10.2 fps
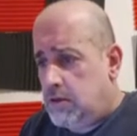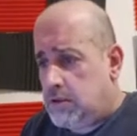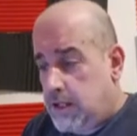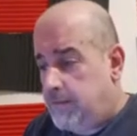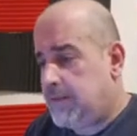
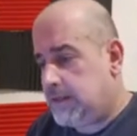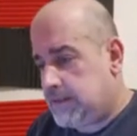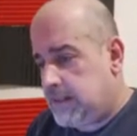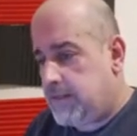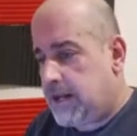So yeah,
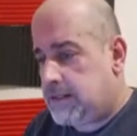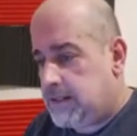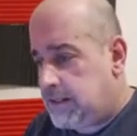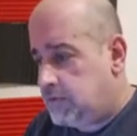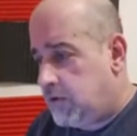that's it. Back
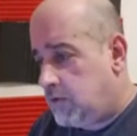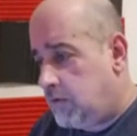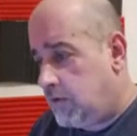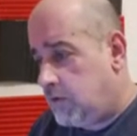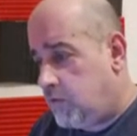to this
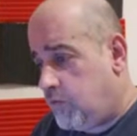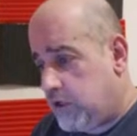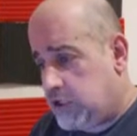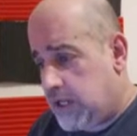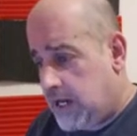red one,
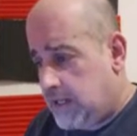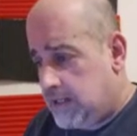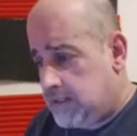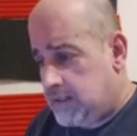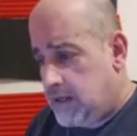which
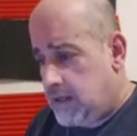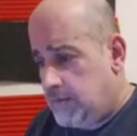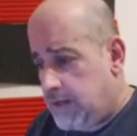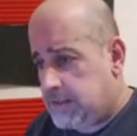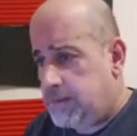has
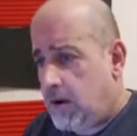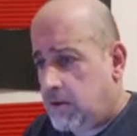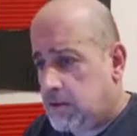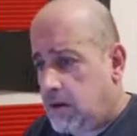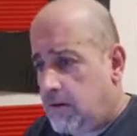best
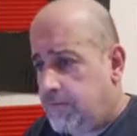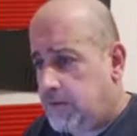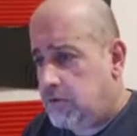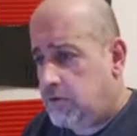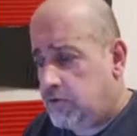part of
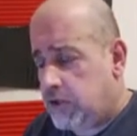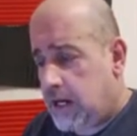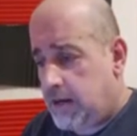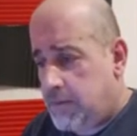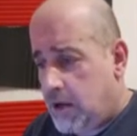
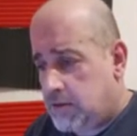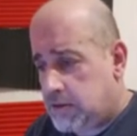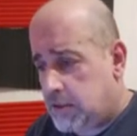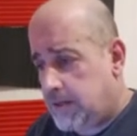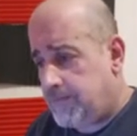200k
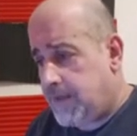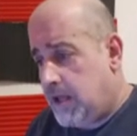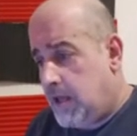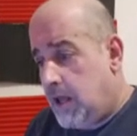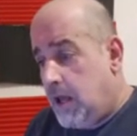miles on it.
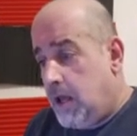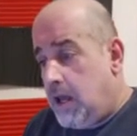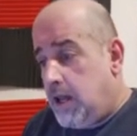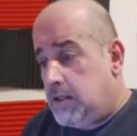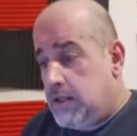
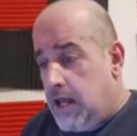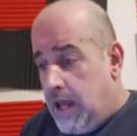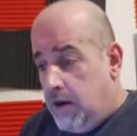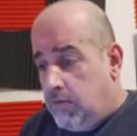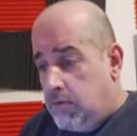
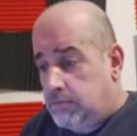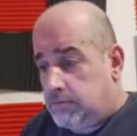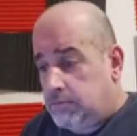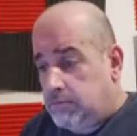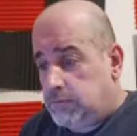Now,
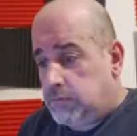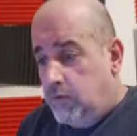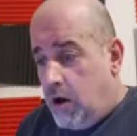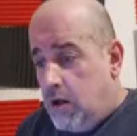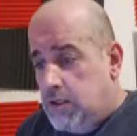
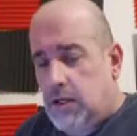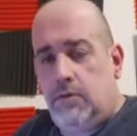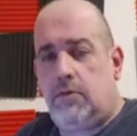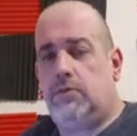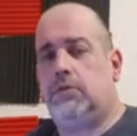right,
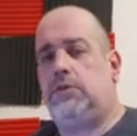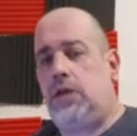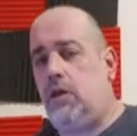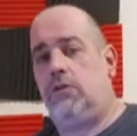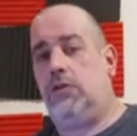
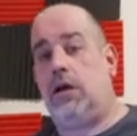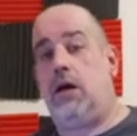total